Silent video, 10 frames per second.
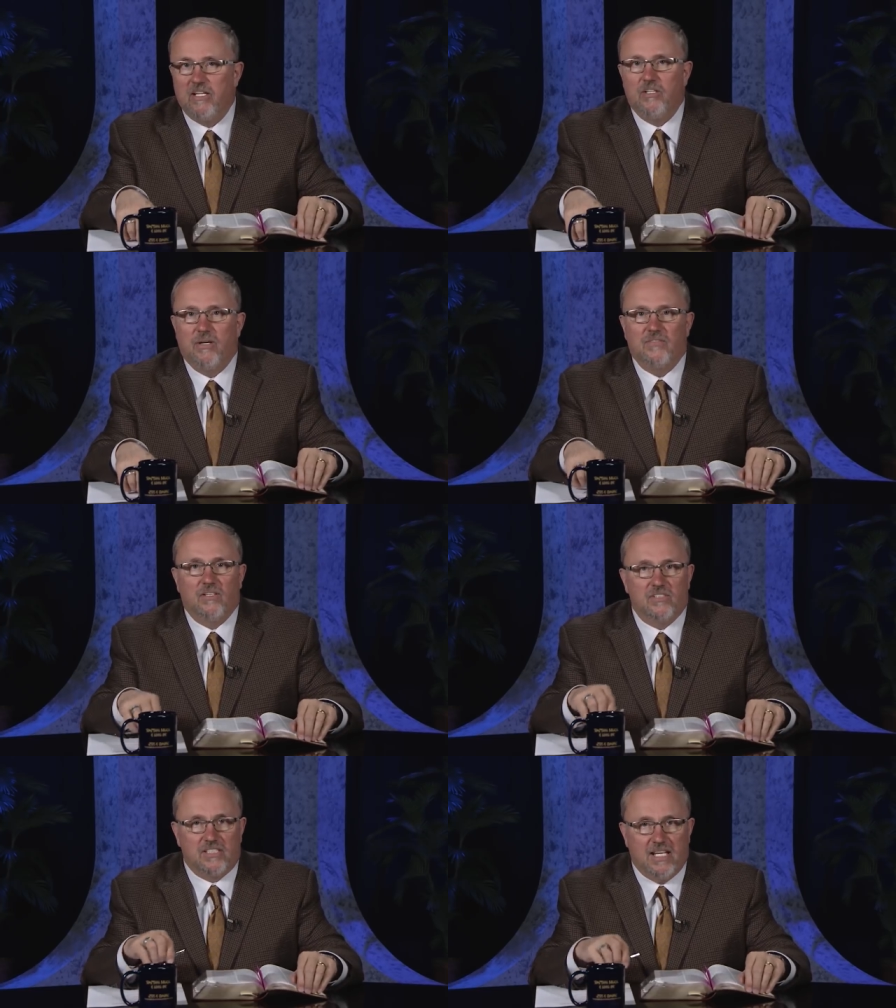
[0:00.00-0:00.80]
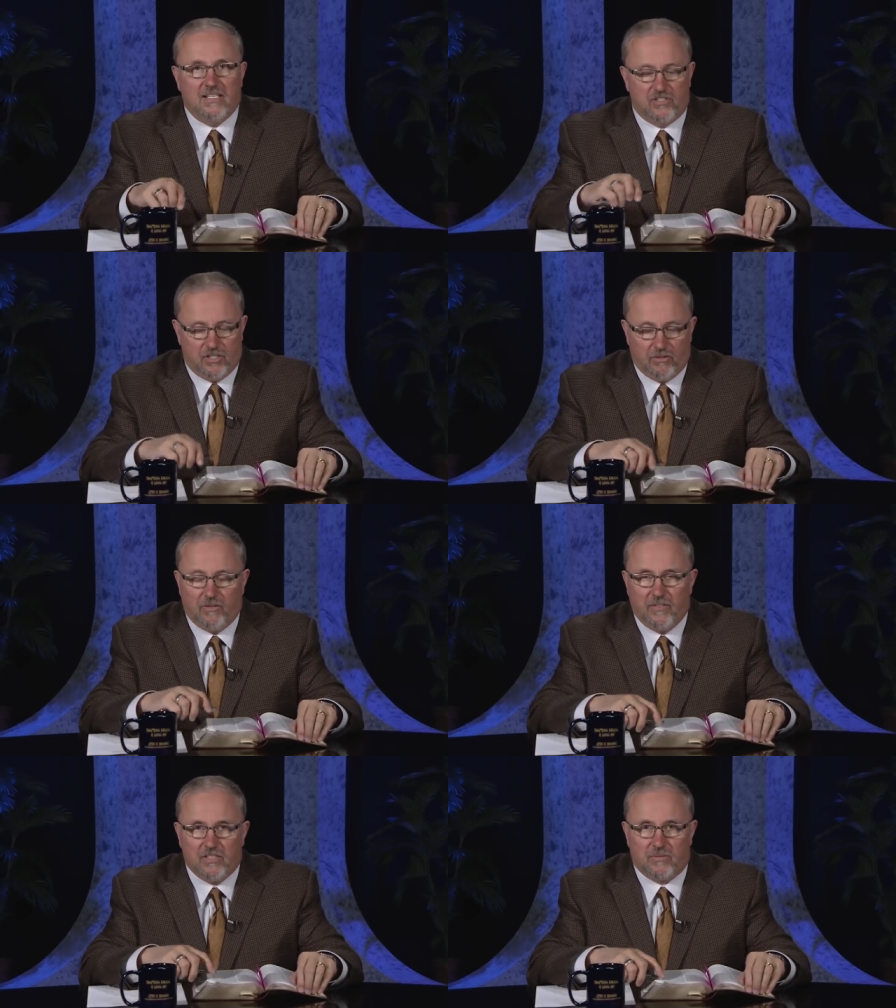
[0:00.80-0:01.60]
You have to understand the children
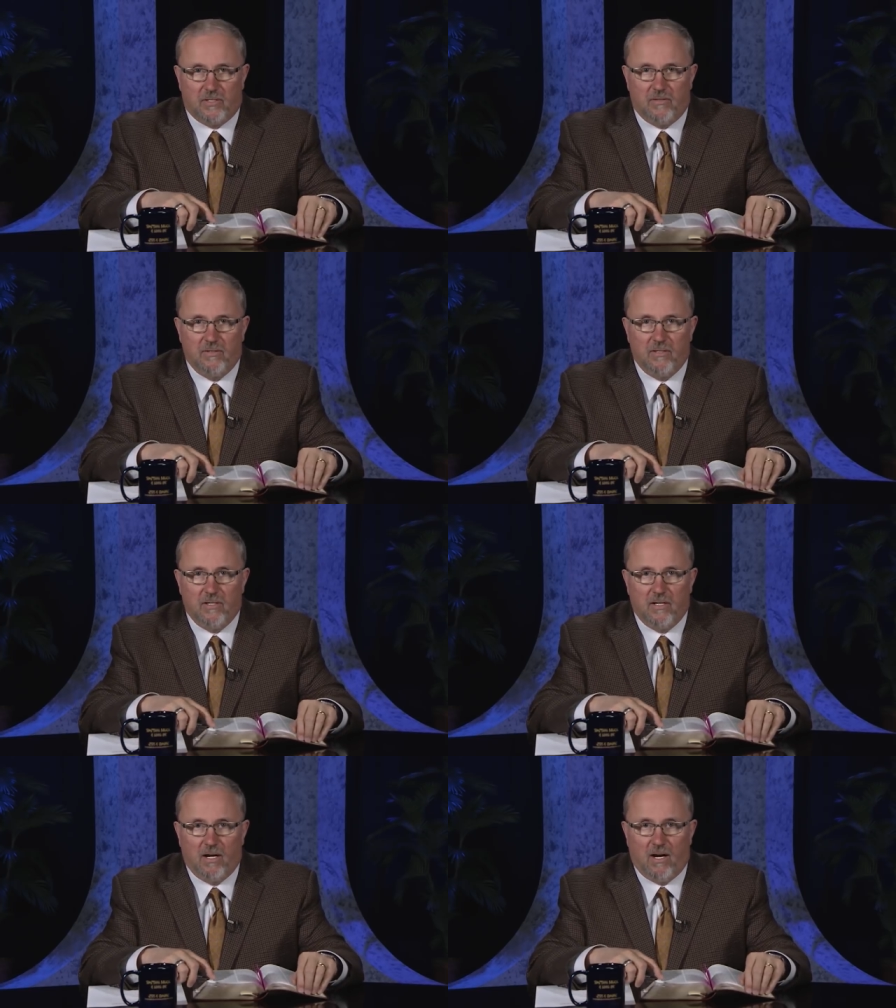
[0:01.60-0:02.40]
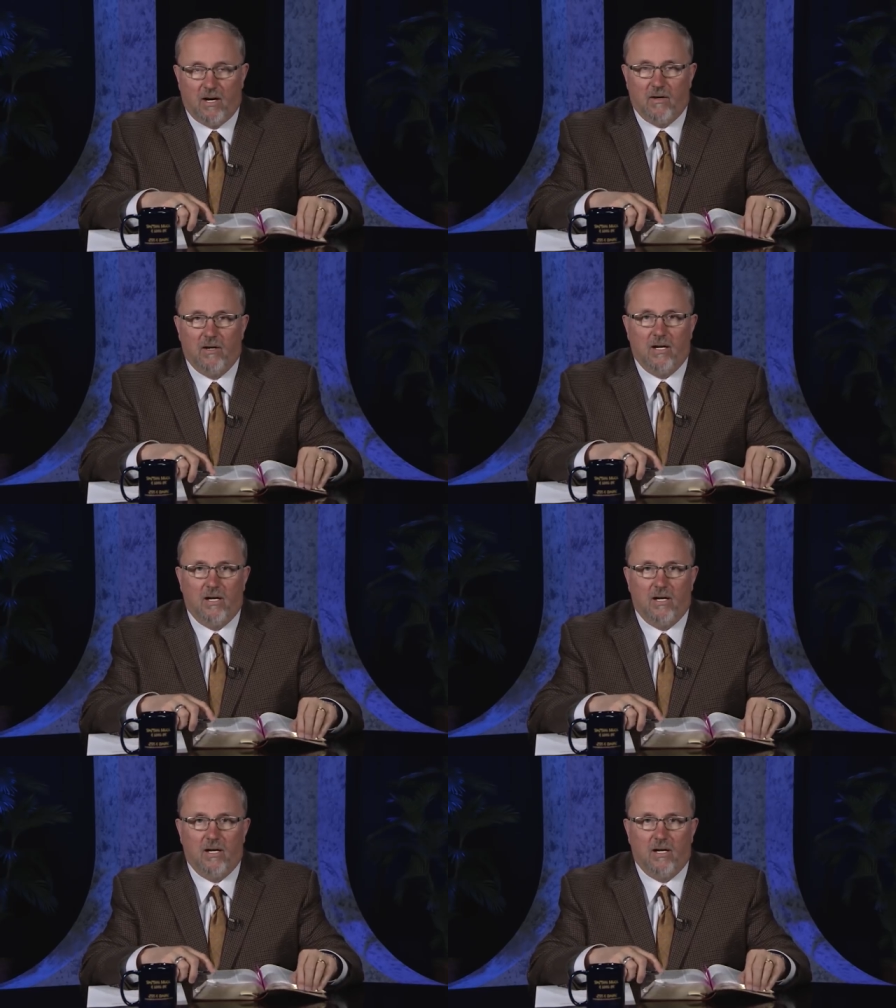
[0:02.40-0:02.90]
of Israel are